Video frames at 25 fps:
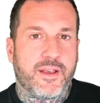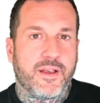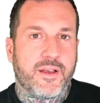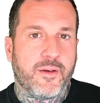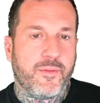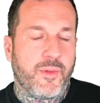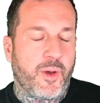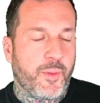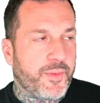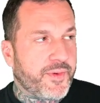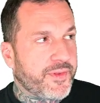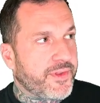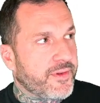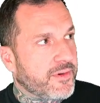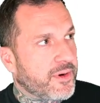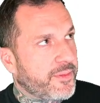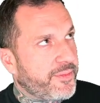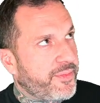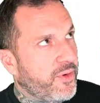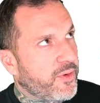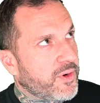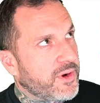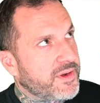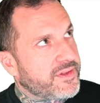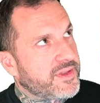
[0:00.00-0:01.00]
come up with a
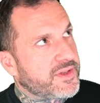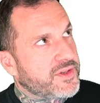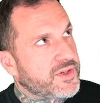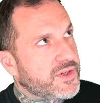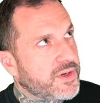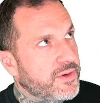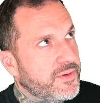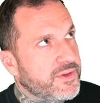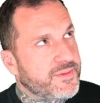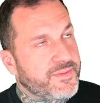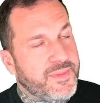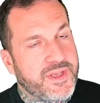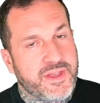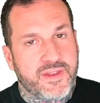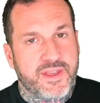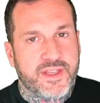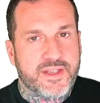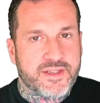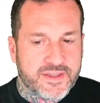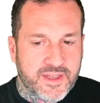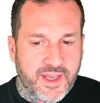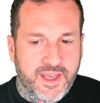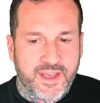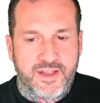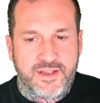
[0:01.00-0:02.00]
report that shows me
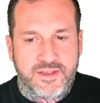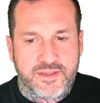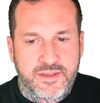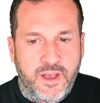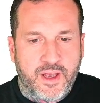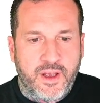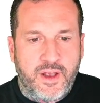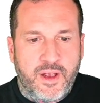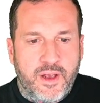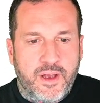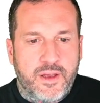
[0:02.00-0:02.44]
these things."